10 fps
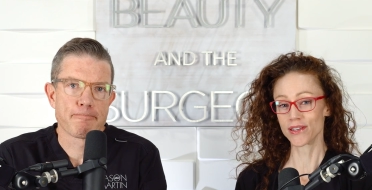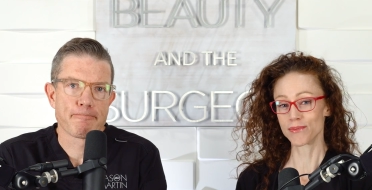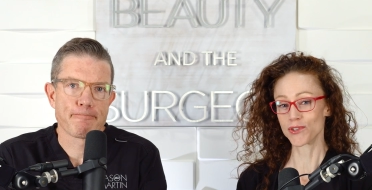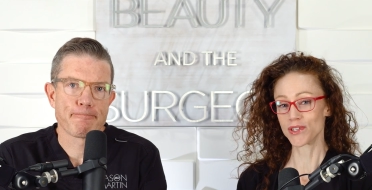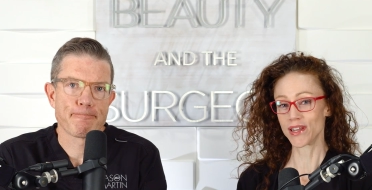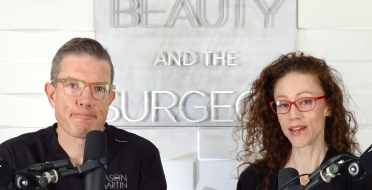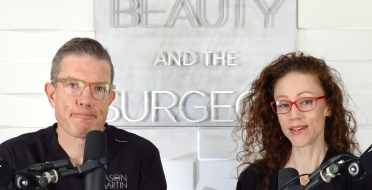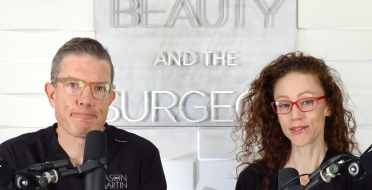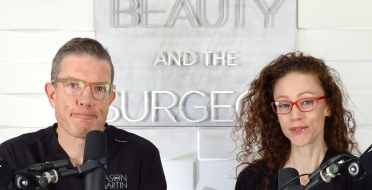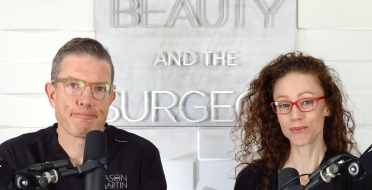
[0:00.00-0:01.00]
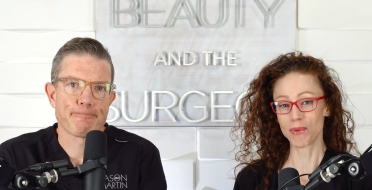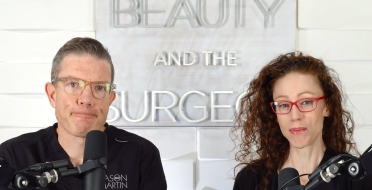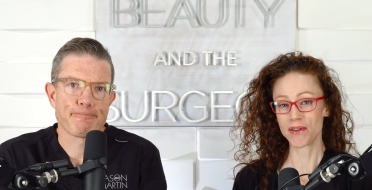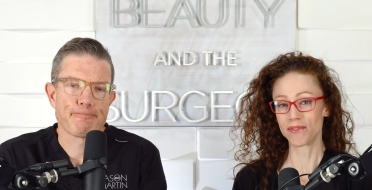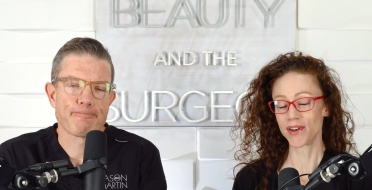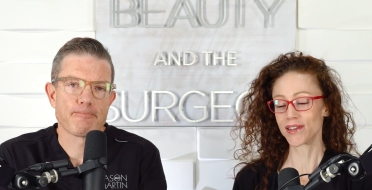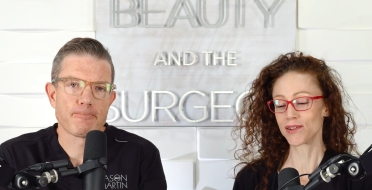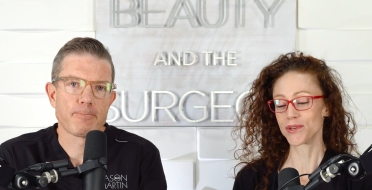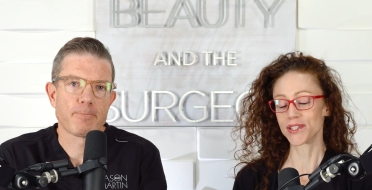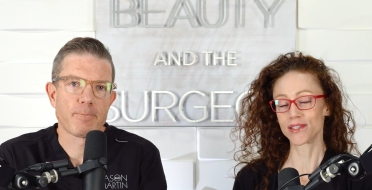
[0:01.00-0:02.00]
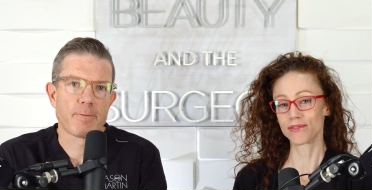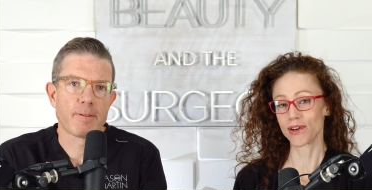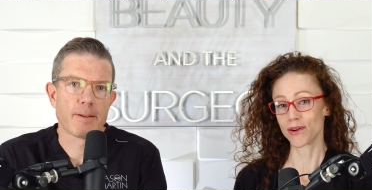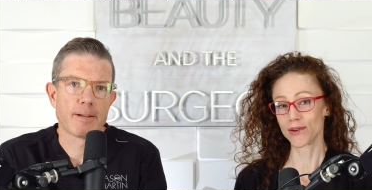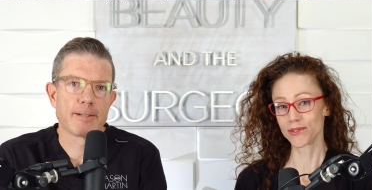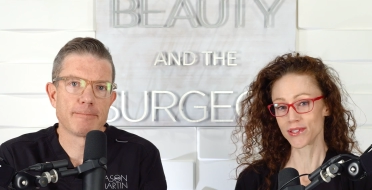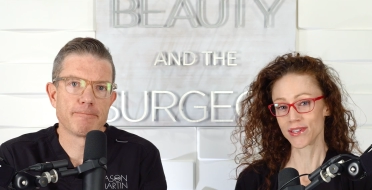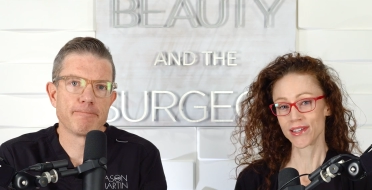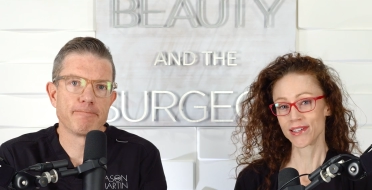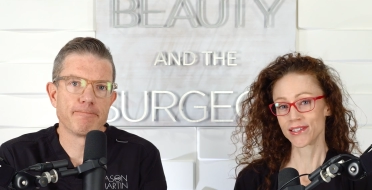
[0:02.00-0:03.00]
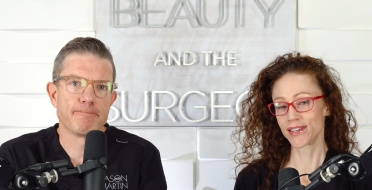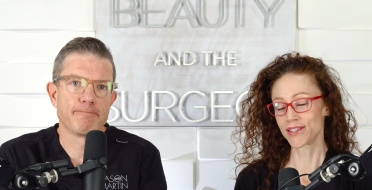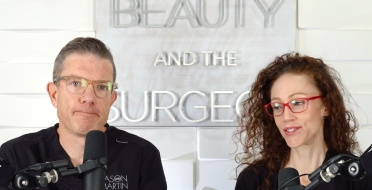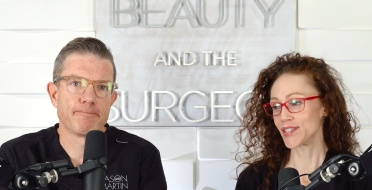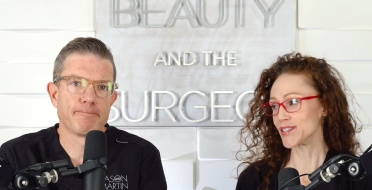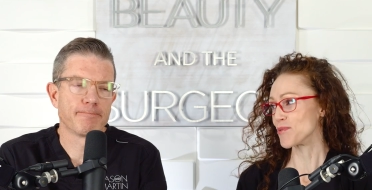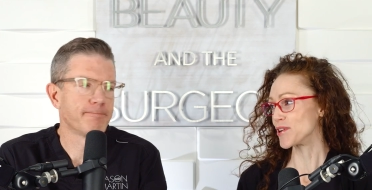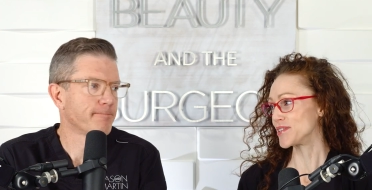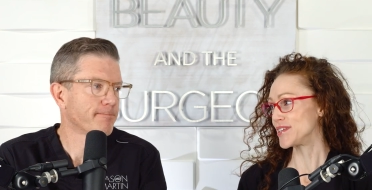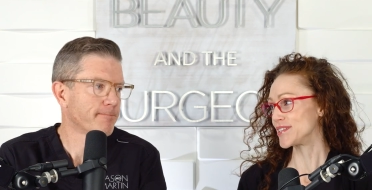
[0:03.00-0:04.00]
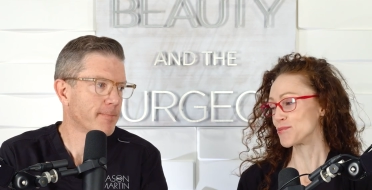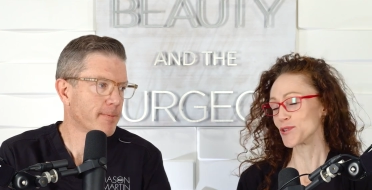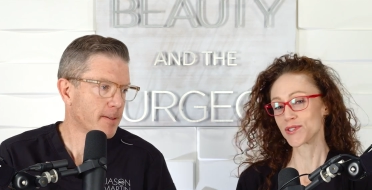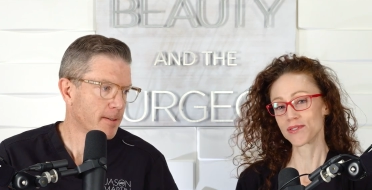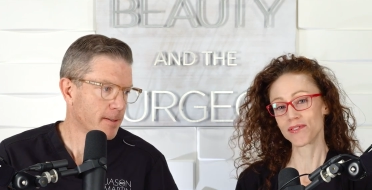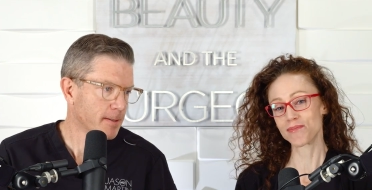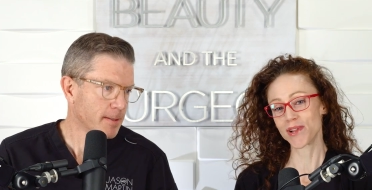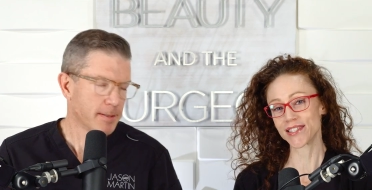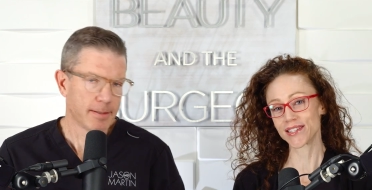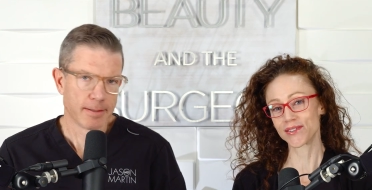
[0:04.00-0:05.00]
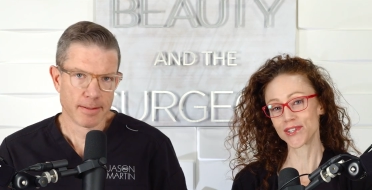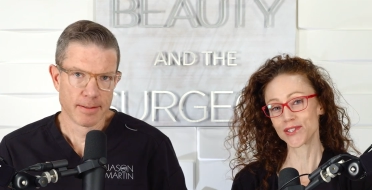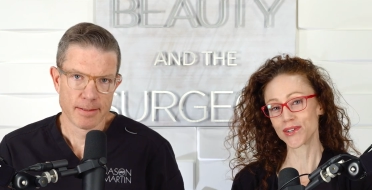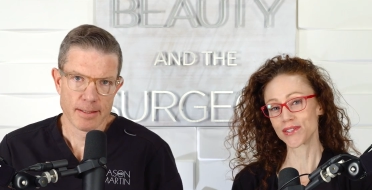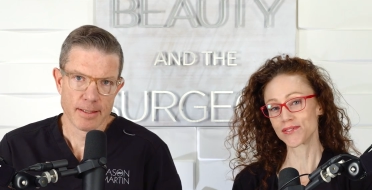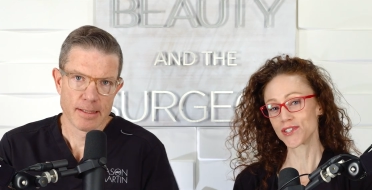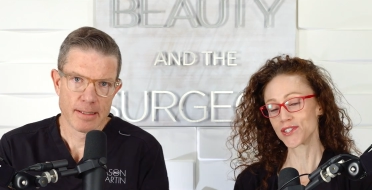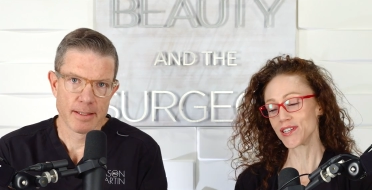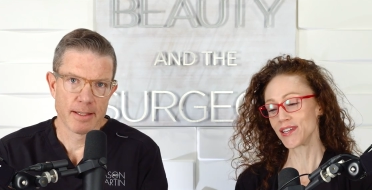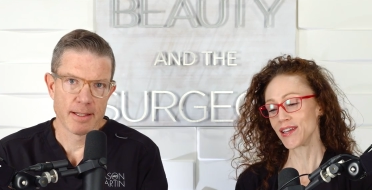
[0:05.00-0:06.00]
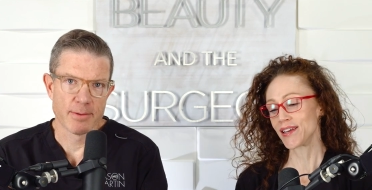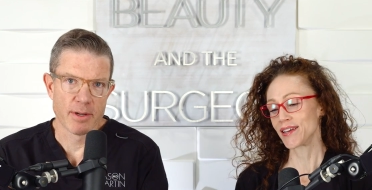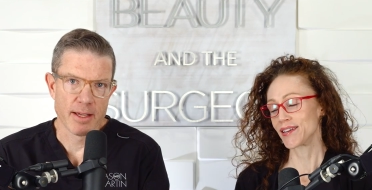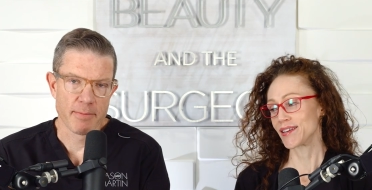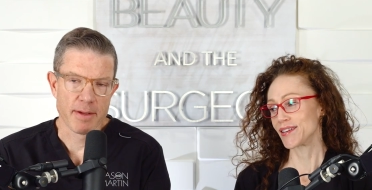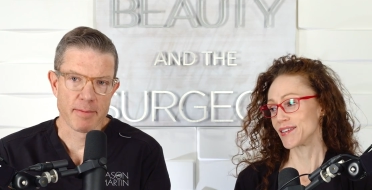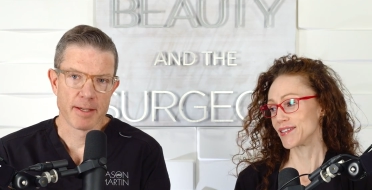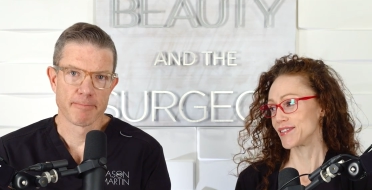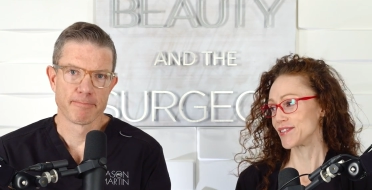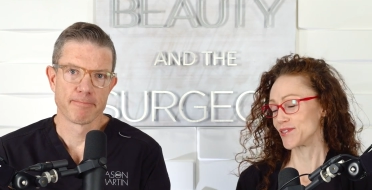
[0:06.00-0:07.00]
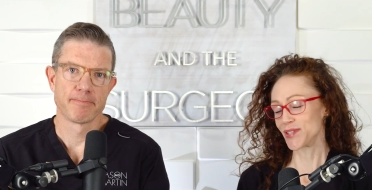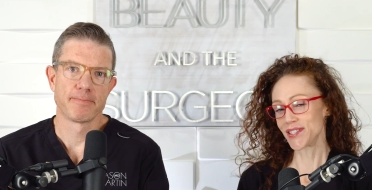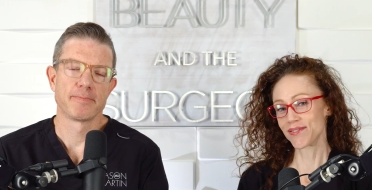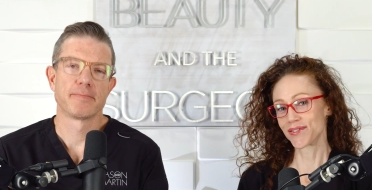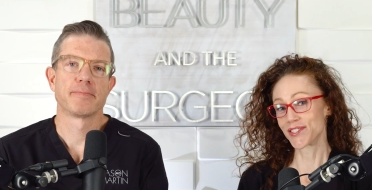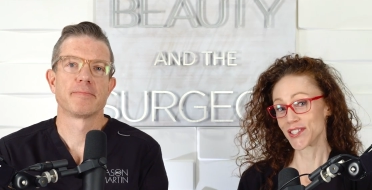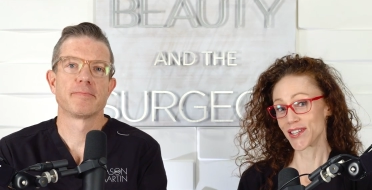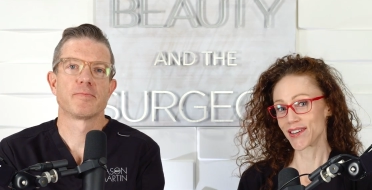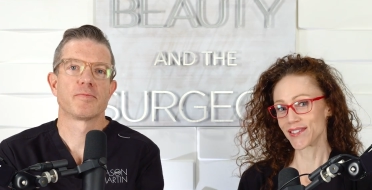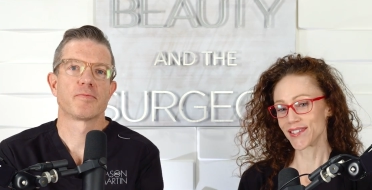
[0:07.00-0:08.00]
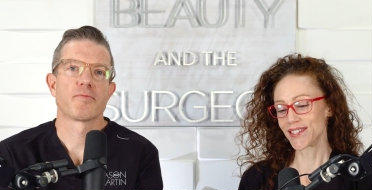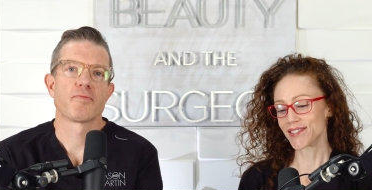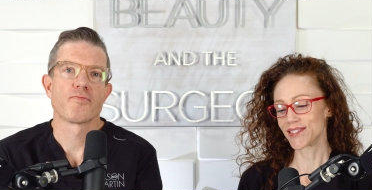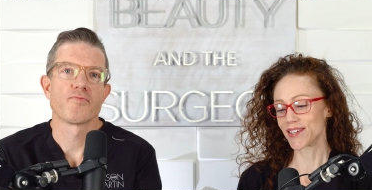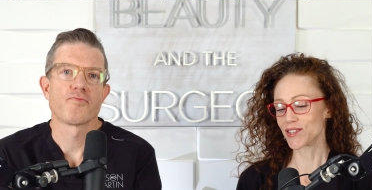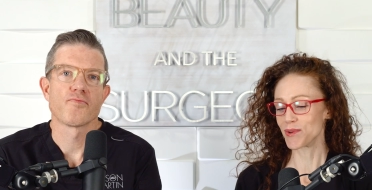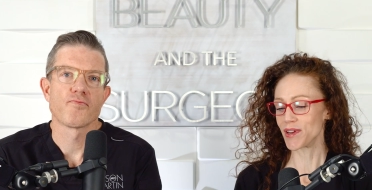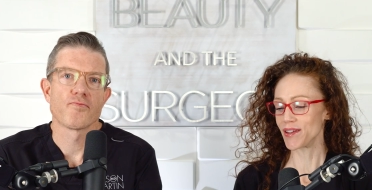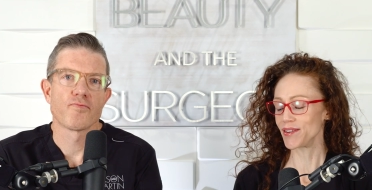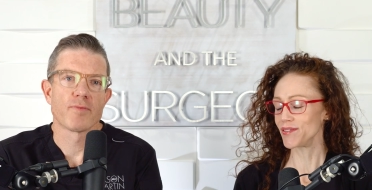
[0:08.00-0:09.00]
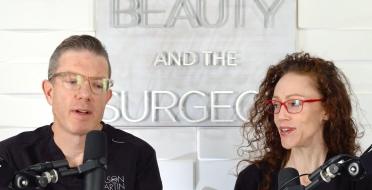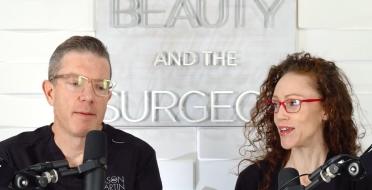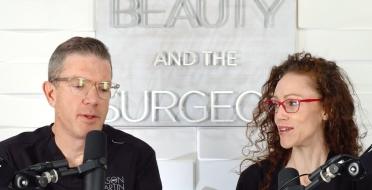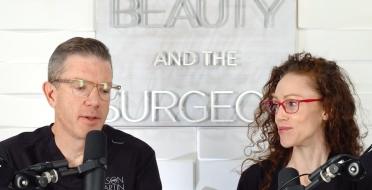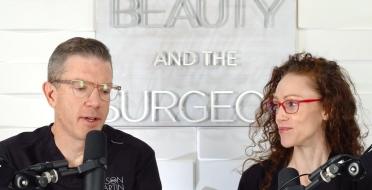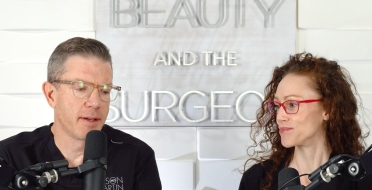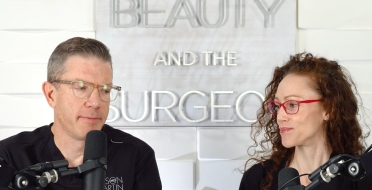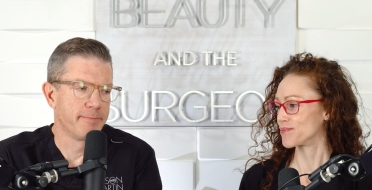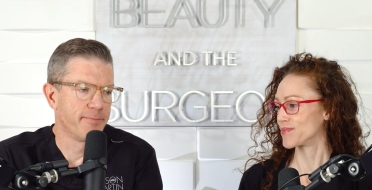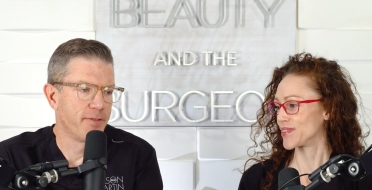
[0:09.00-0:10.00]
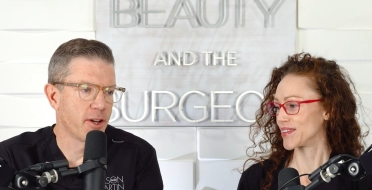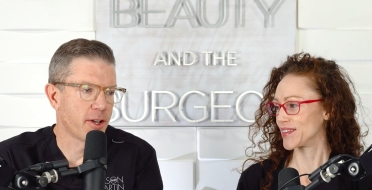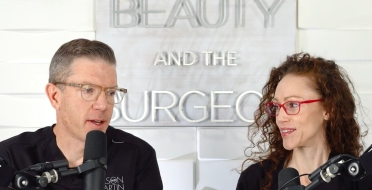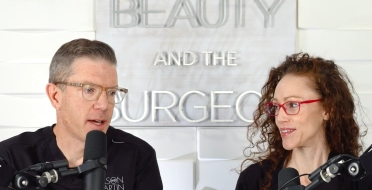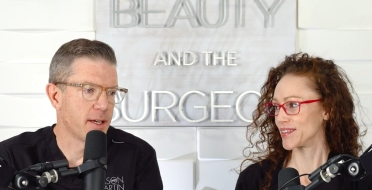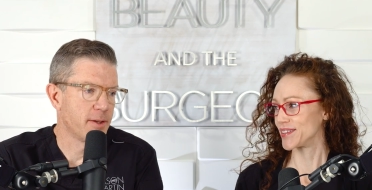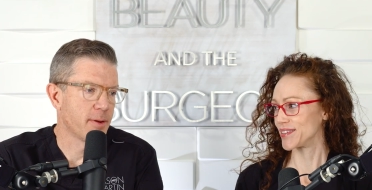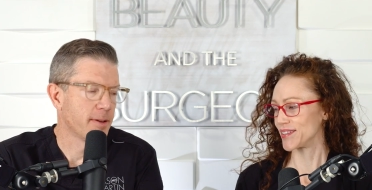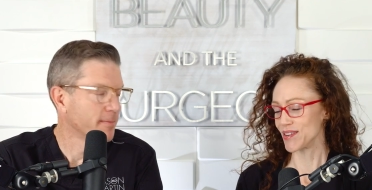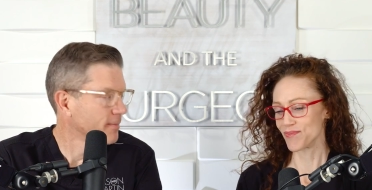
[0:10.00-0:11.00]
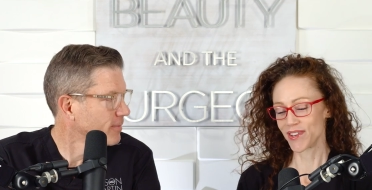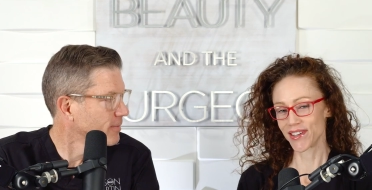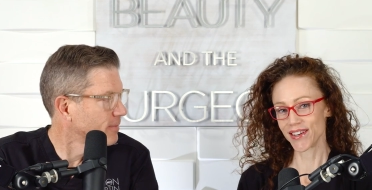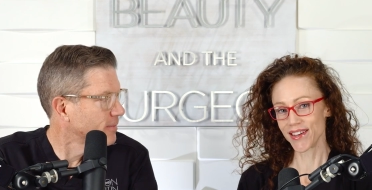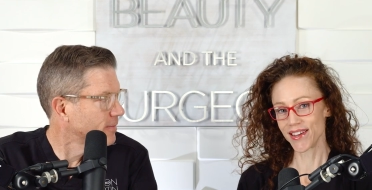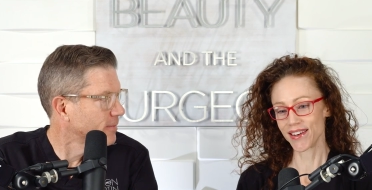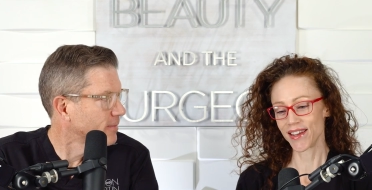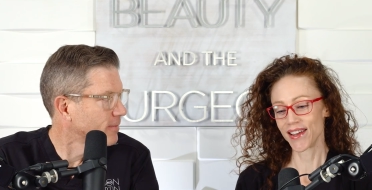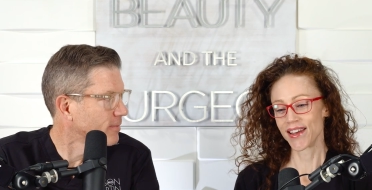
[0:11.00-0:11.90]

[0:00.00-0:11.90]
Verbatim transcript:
Speaker 1: and I'm joined today, as always, by my very inquisitive co host, uh-huh. Dr. Jason Martin. He's a board certified plastic and reconstructive surgeon.
Speaker 2: Yeah, that's what I am, Amy.
Speaker 1: You're inquisitive, just like our listeners. Dr. Martin, how you doing today? I'm doing
Speaker 2: good. Very good. How you doing?
Speaker 1: I'm good.